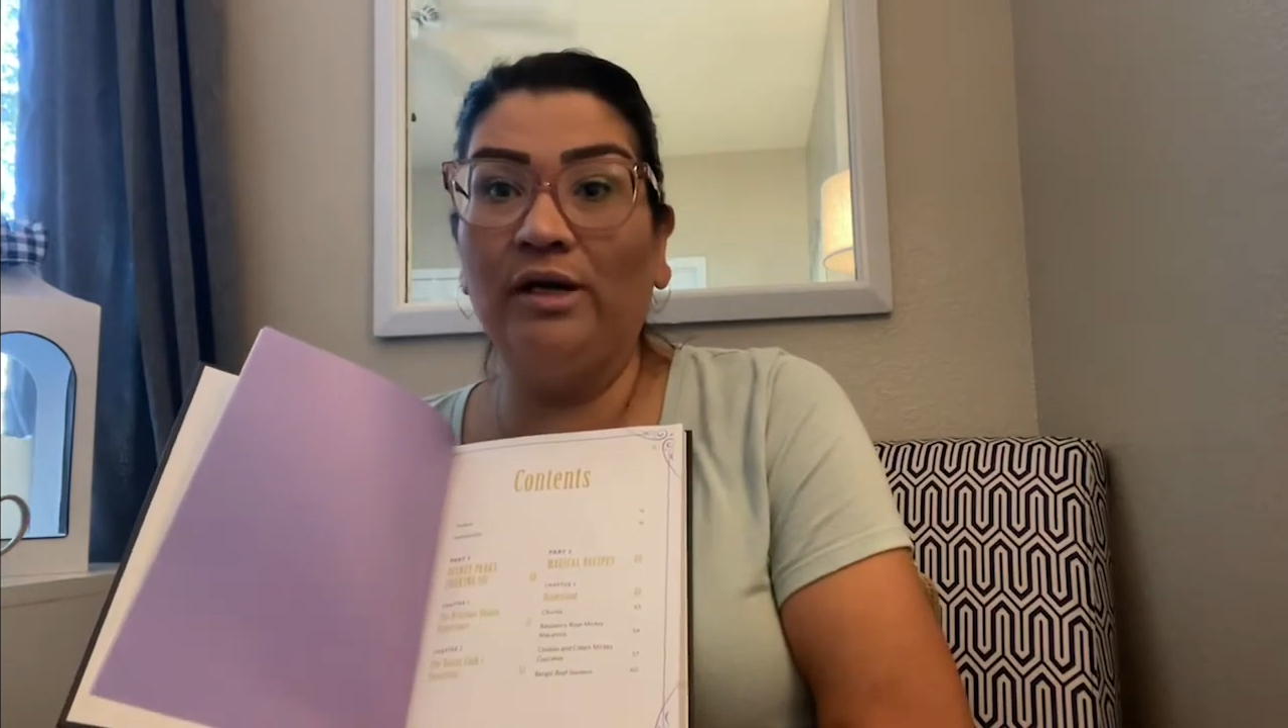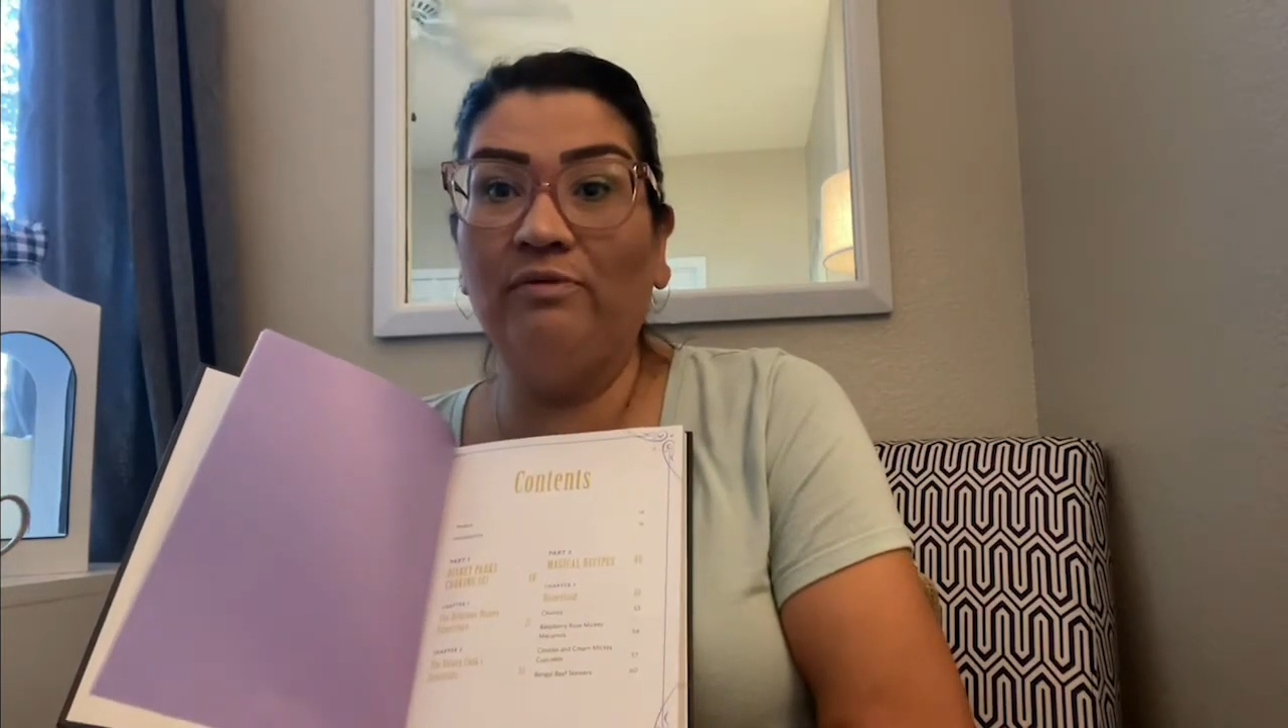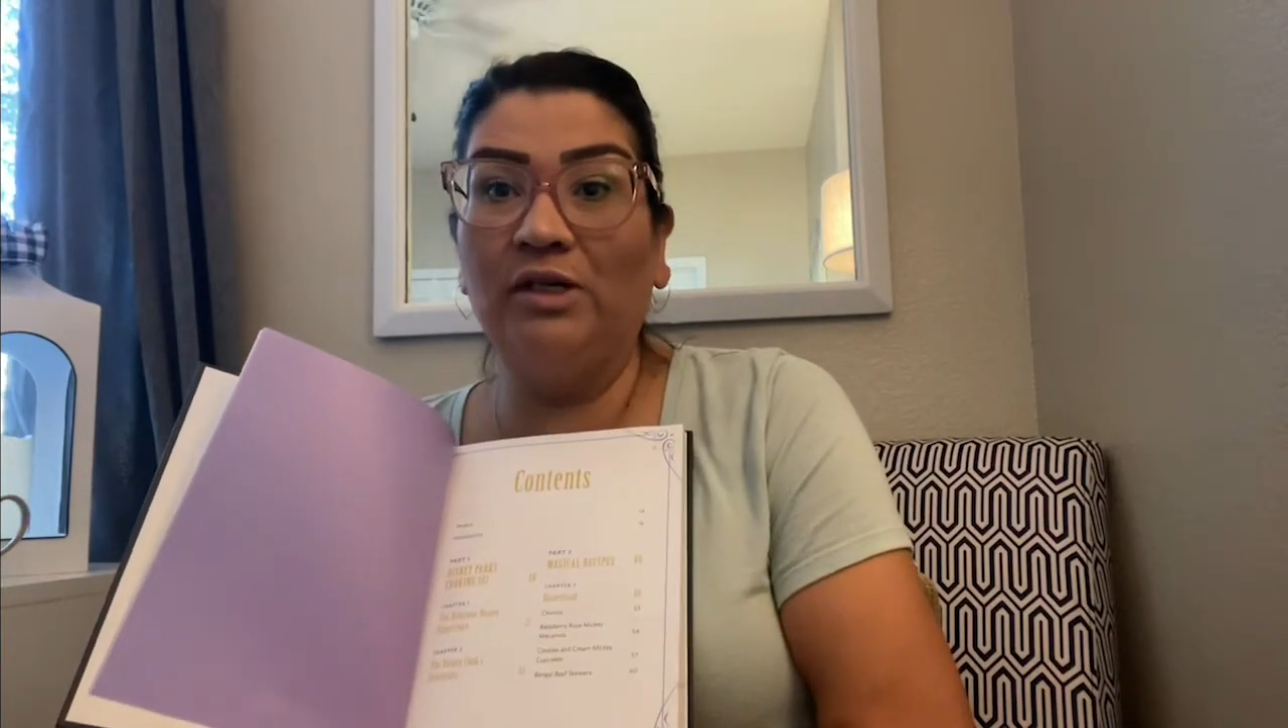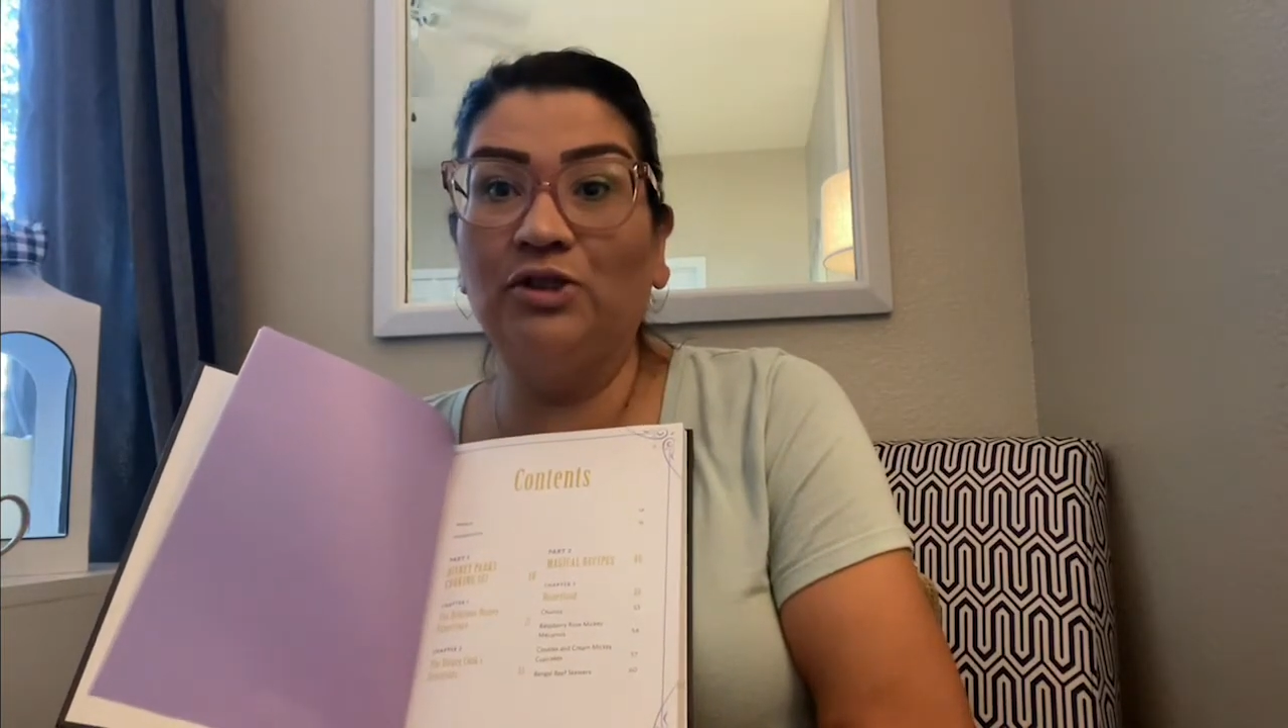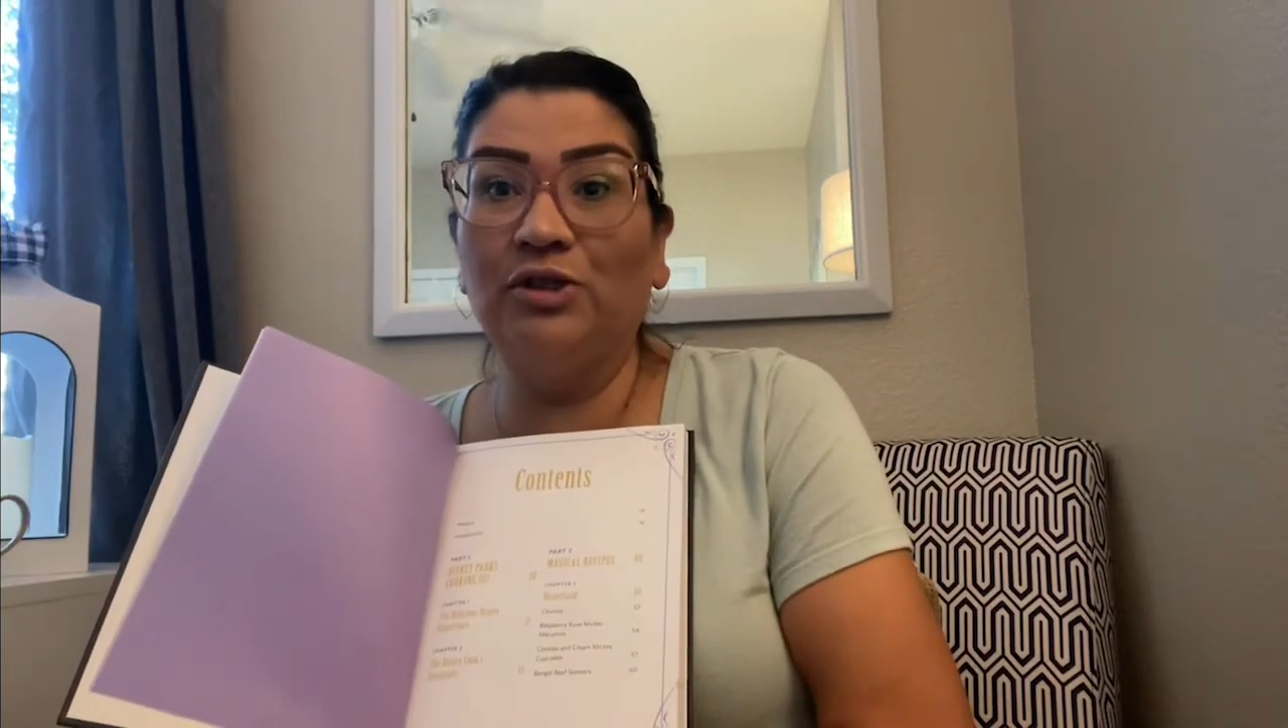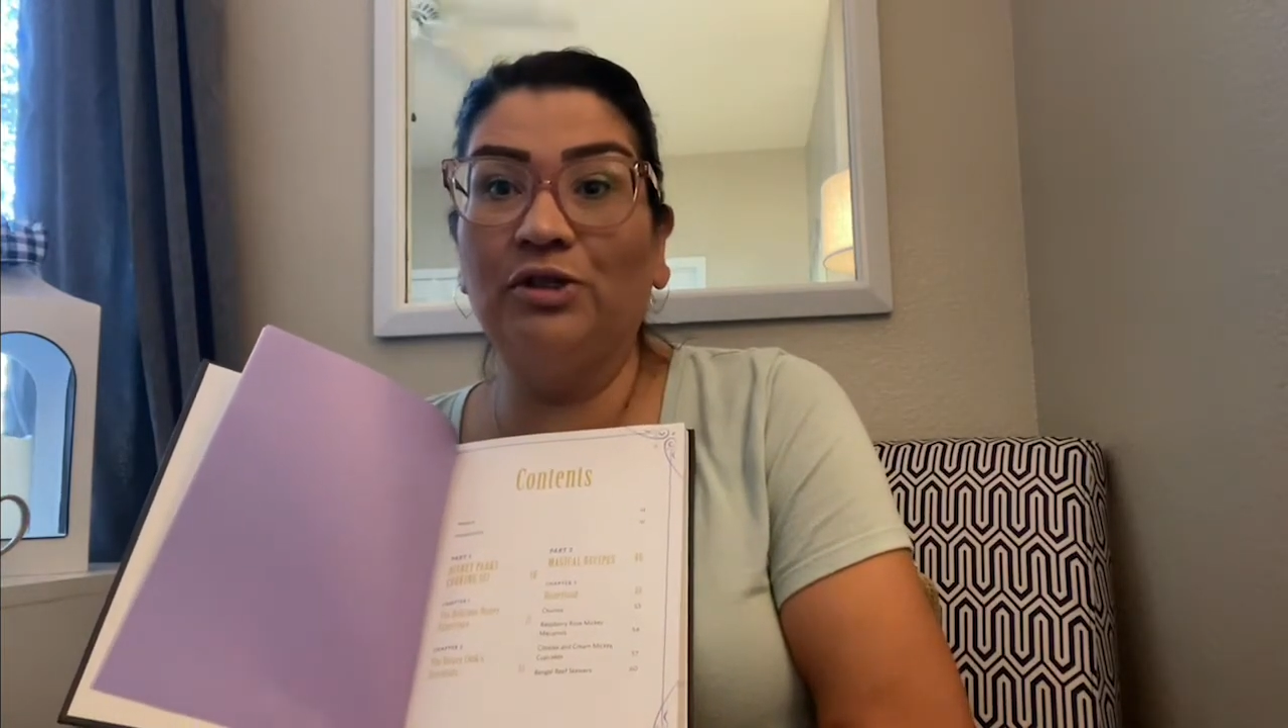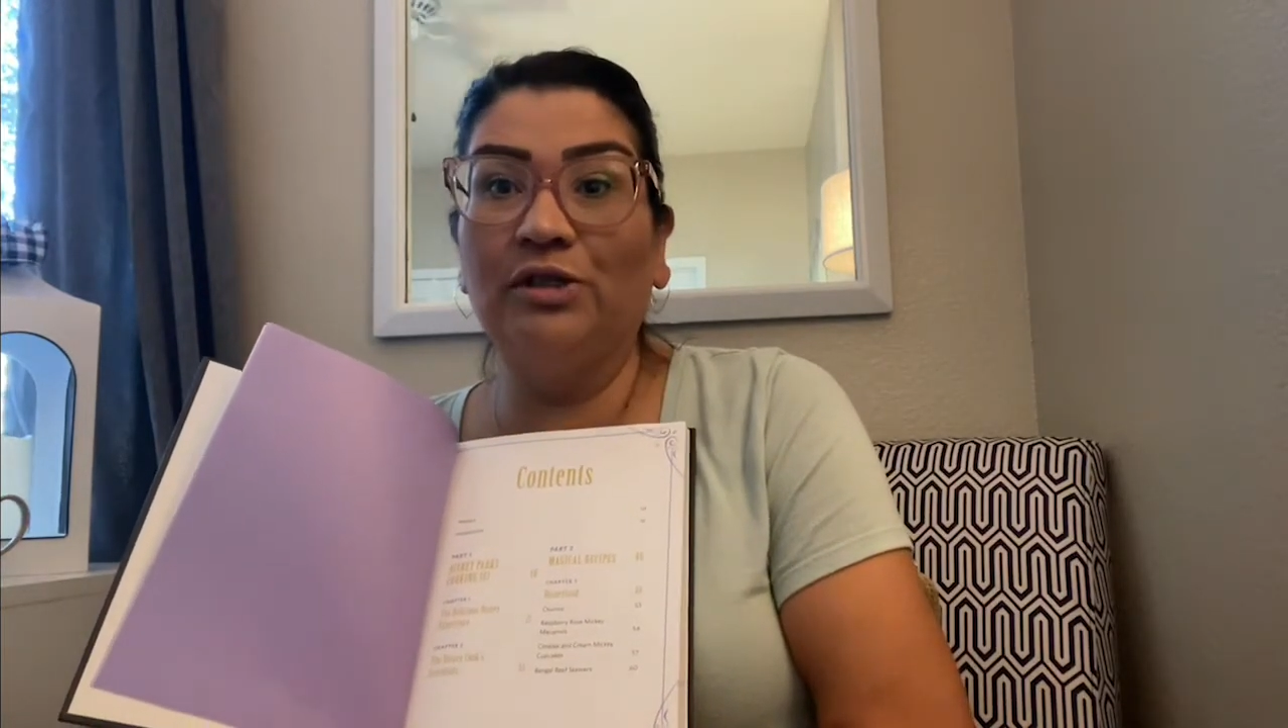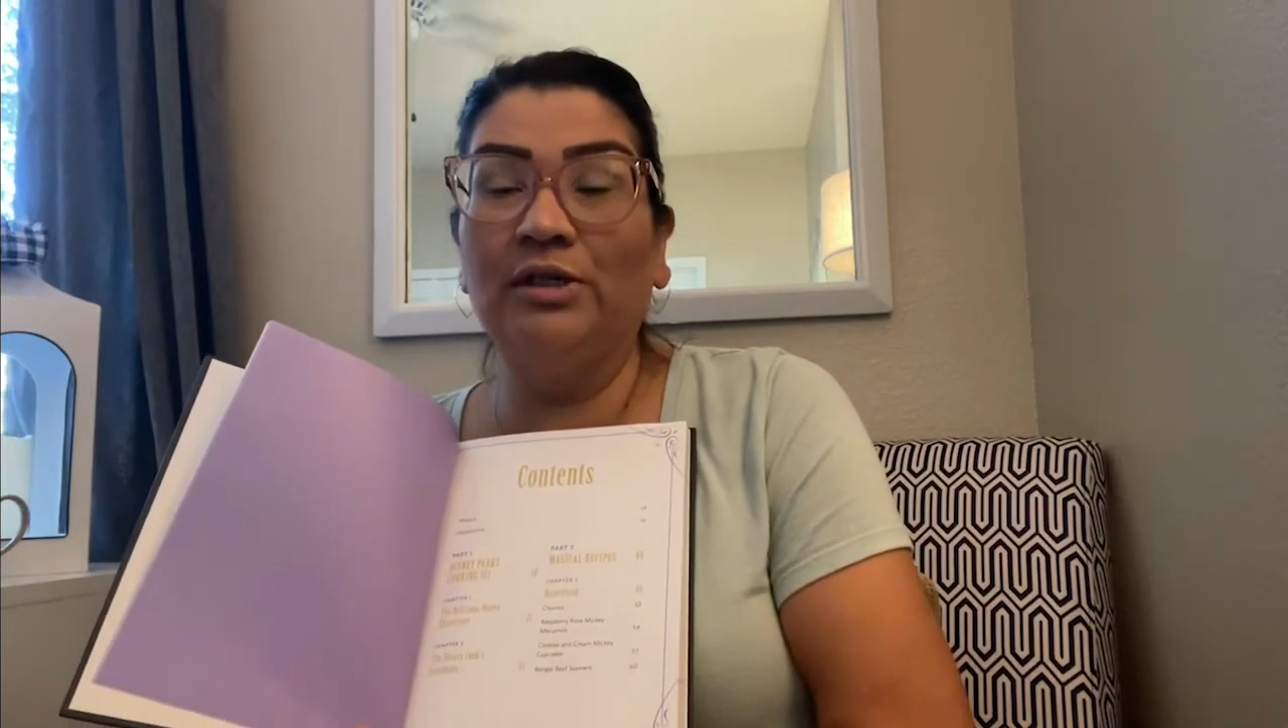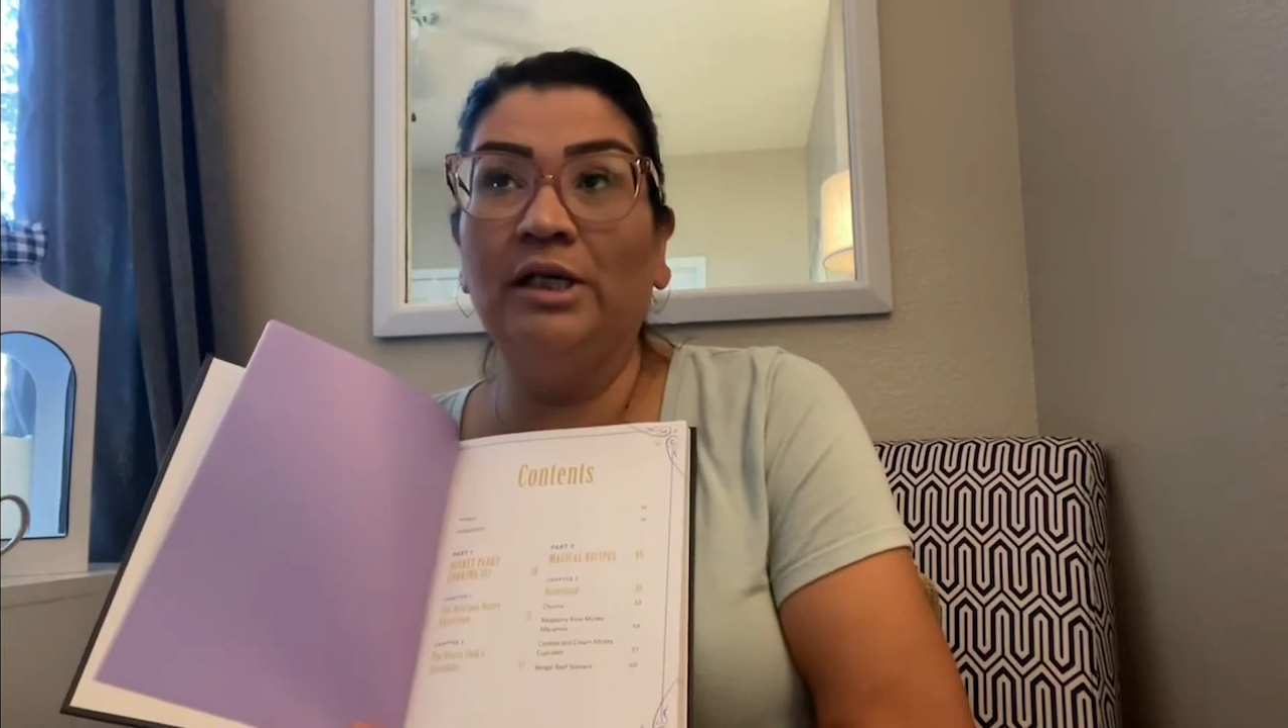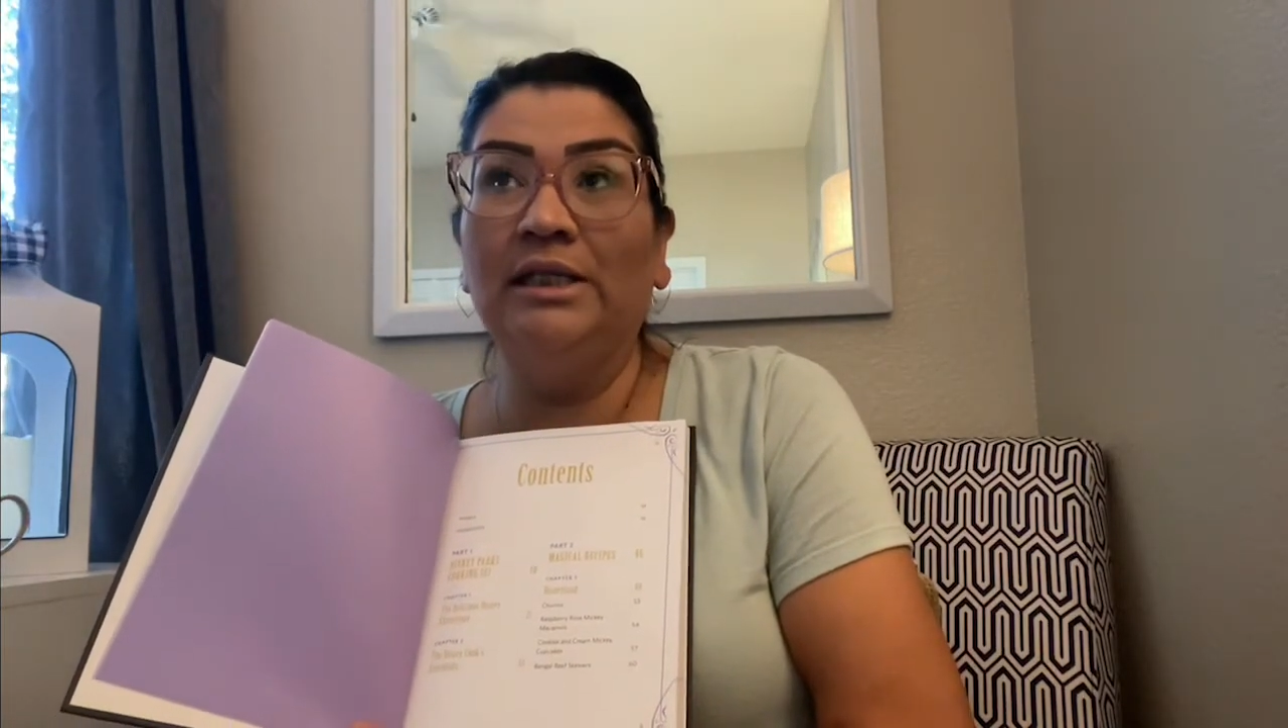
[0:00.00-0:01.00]

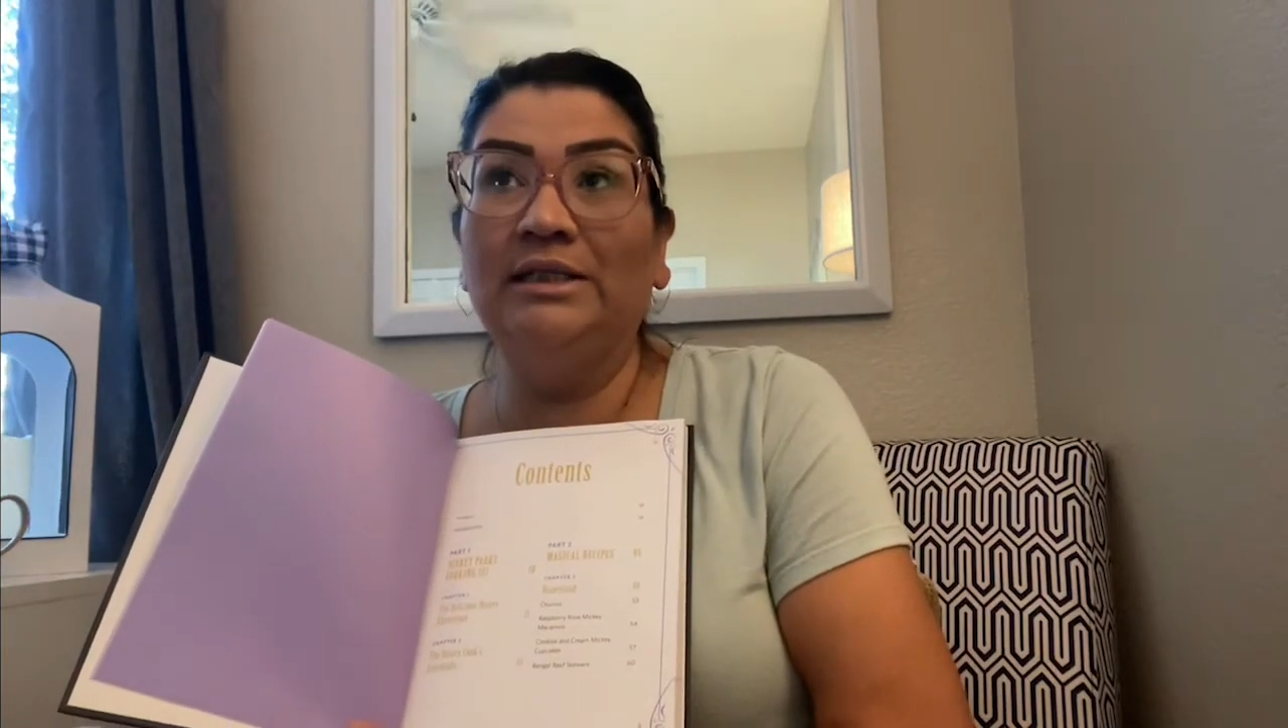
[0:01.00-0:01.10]
Adventure,